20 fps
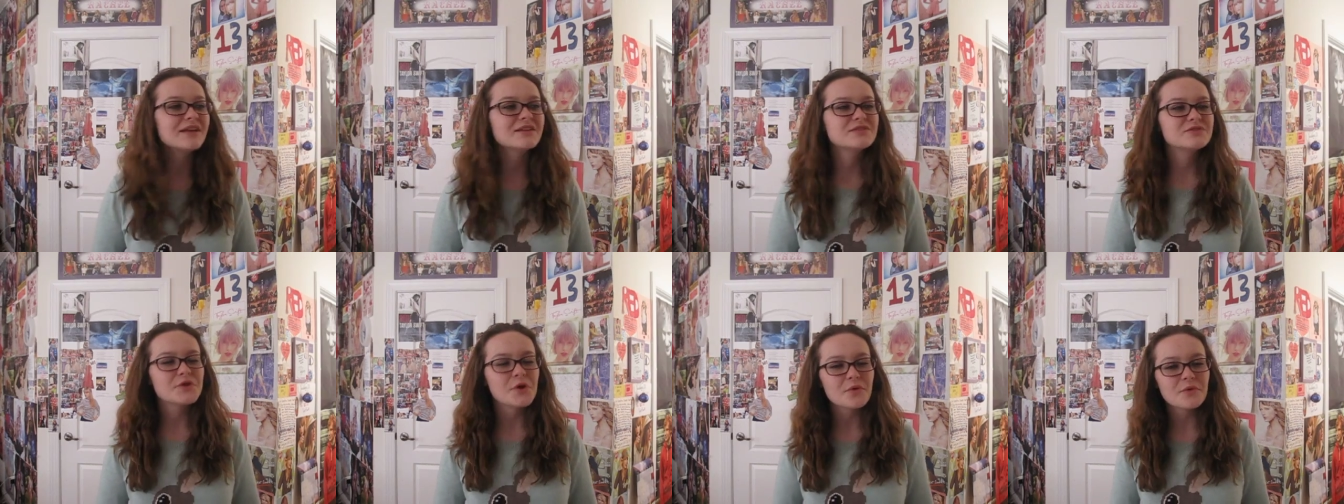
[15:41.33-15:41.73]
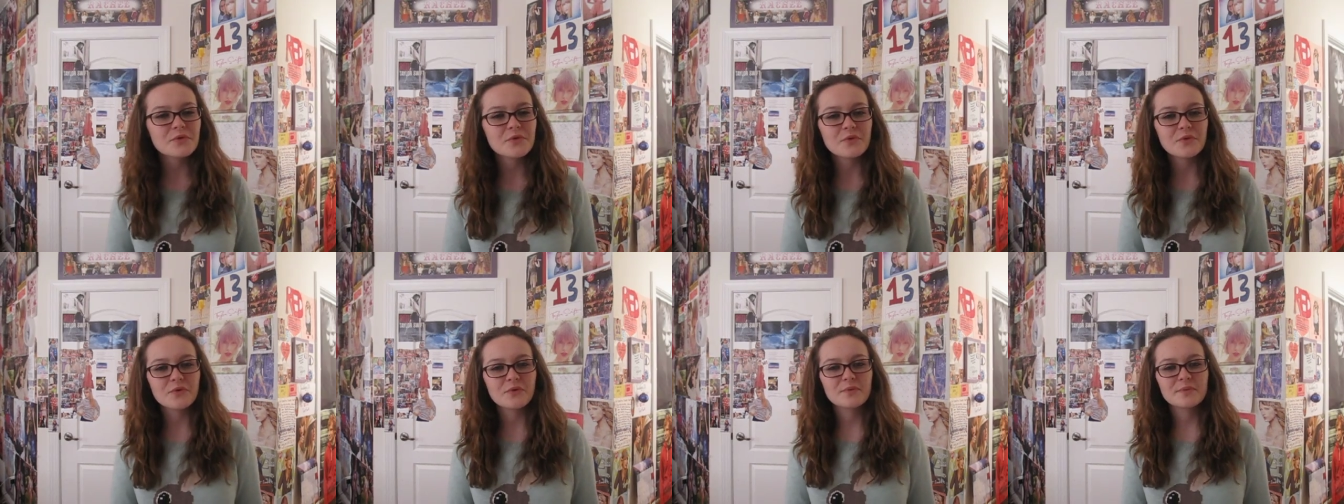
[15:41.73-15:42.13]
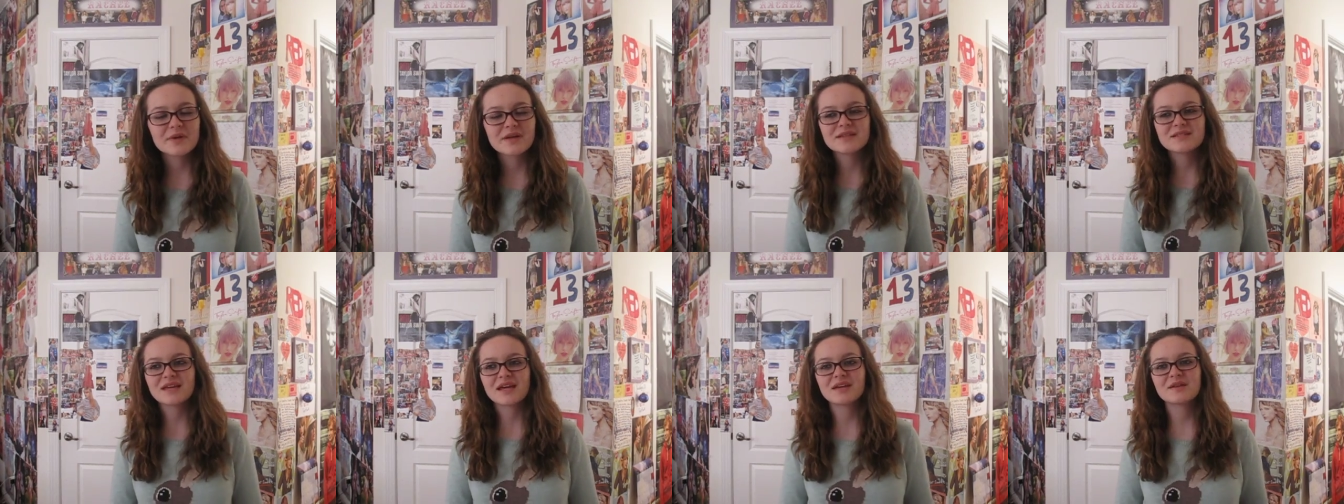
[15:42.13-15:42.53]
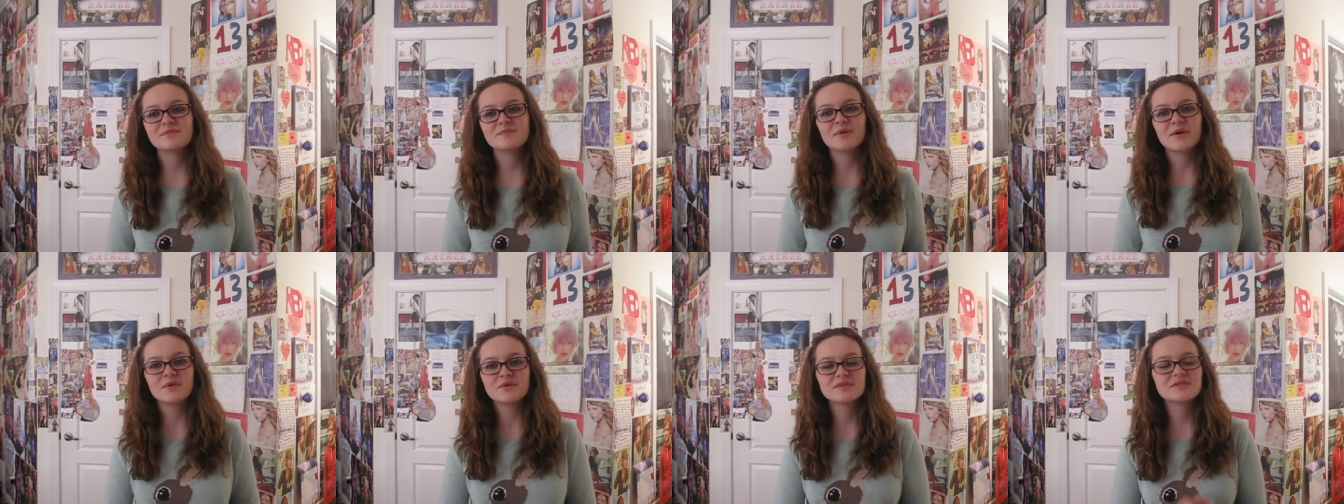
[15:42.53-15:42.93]
it's so cool because I can
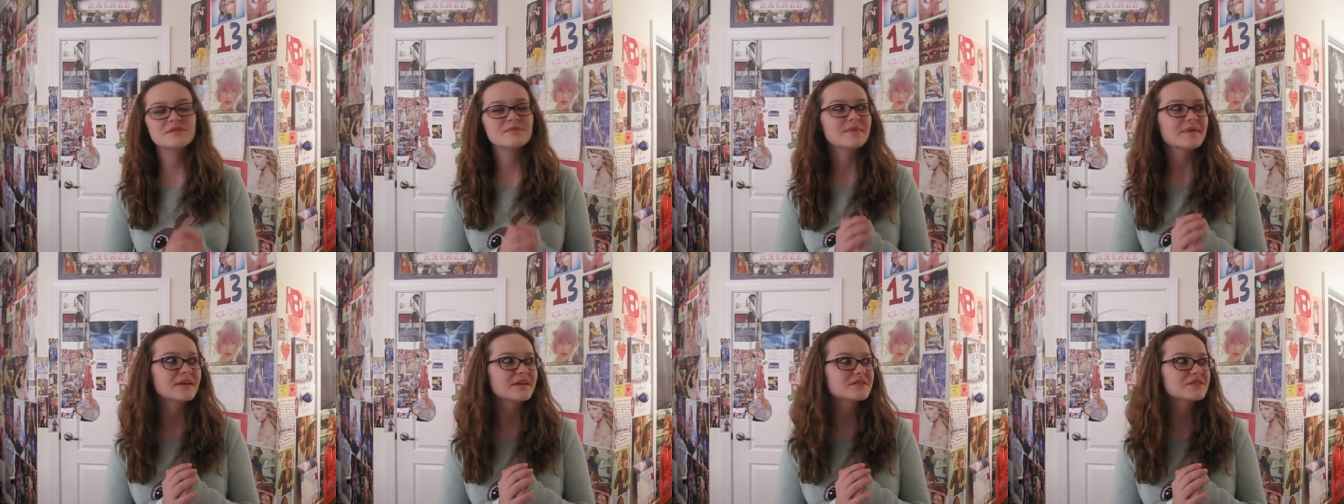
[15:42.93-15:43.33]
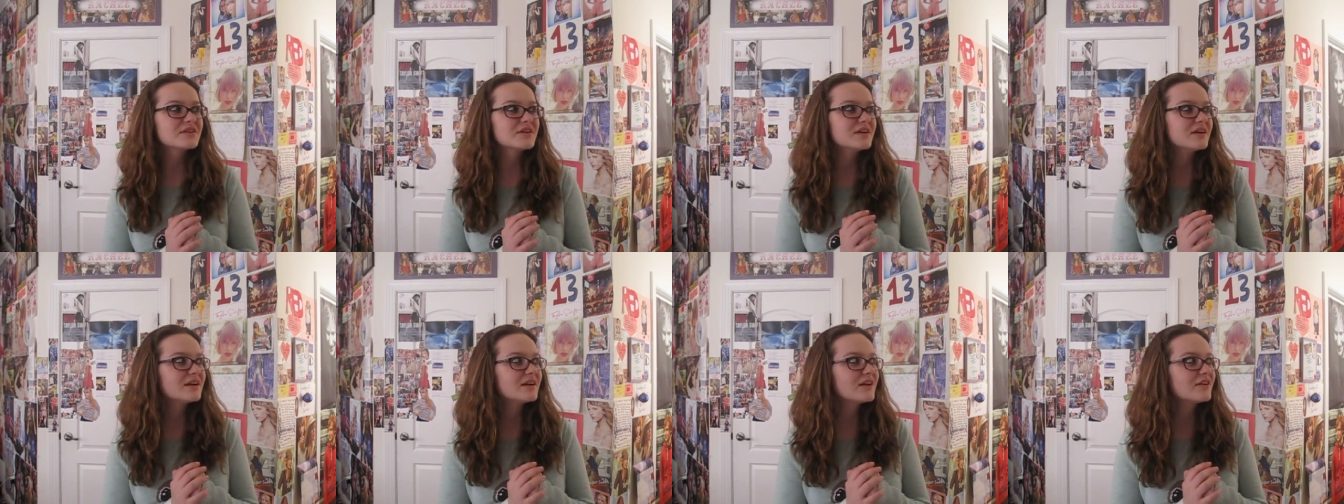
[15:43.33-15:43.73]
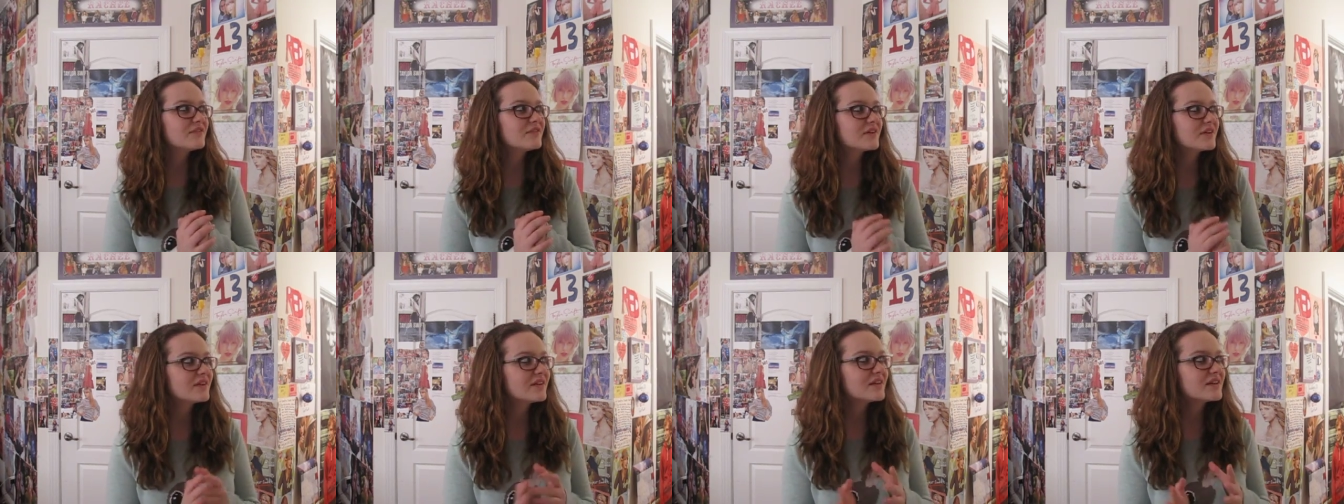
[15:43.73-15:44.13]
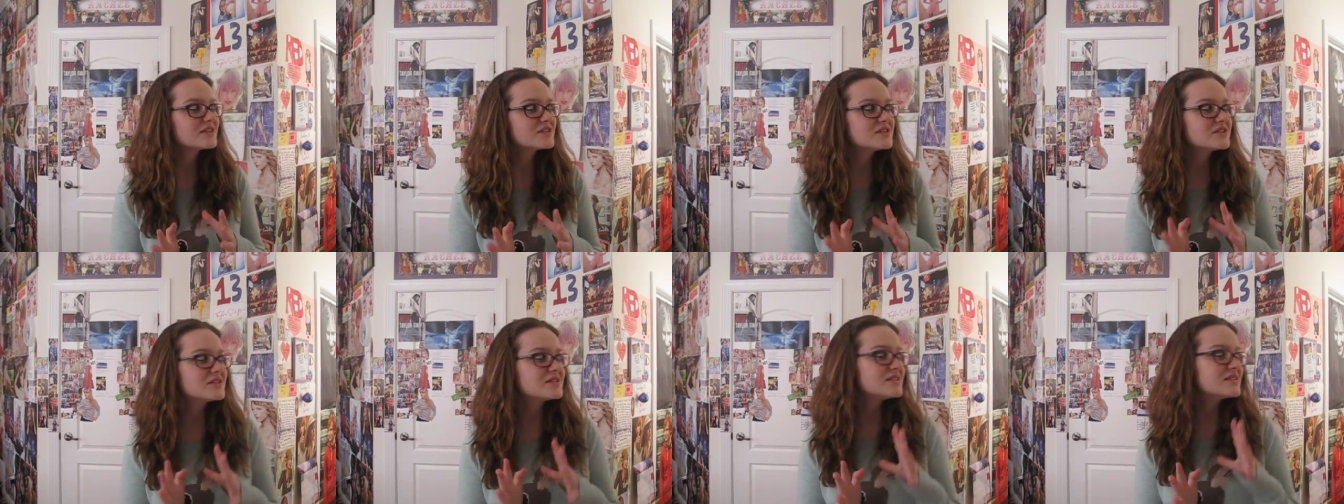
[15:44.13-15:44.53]
post a picture and I feel like
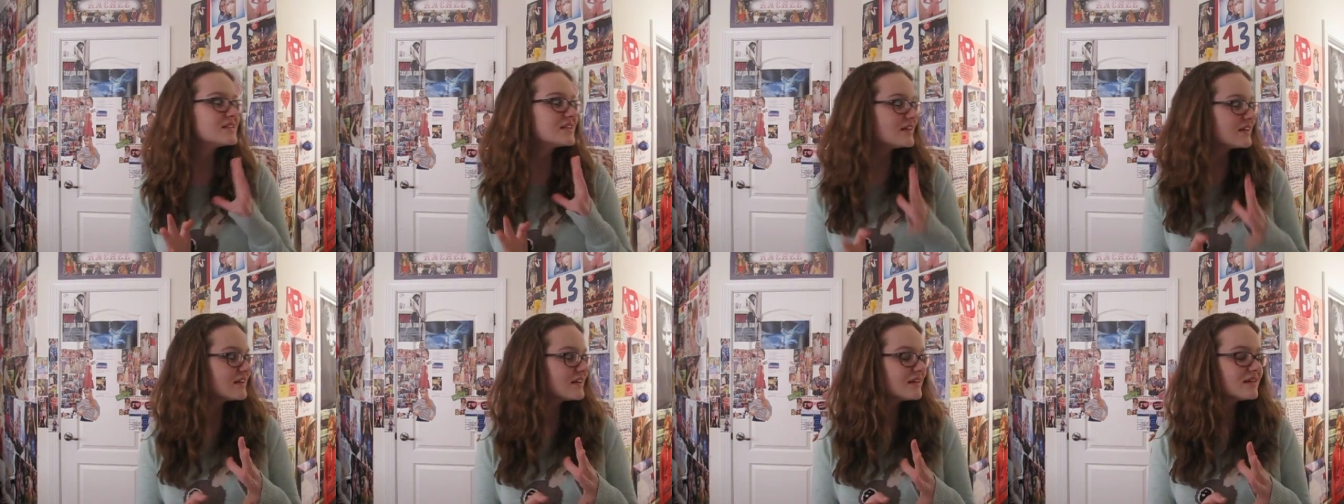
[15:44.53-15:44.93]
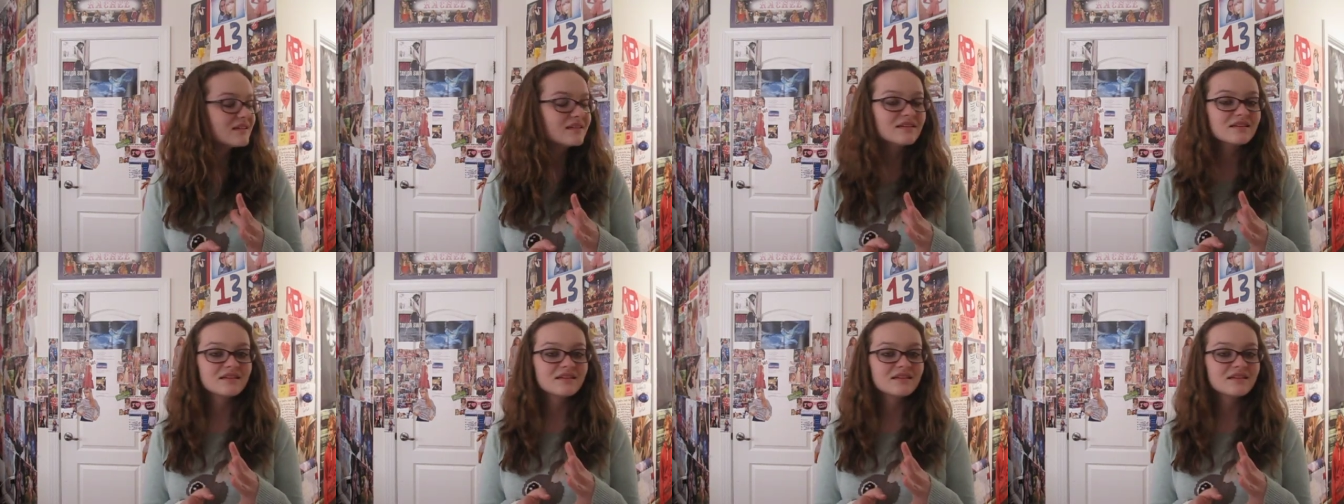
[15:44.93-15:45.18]
she's seen it.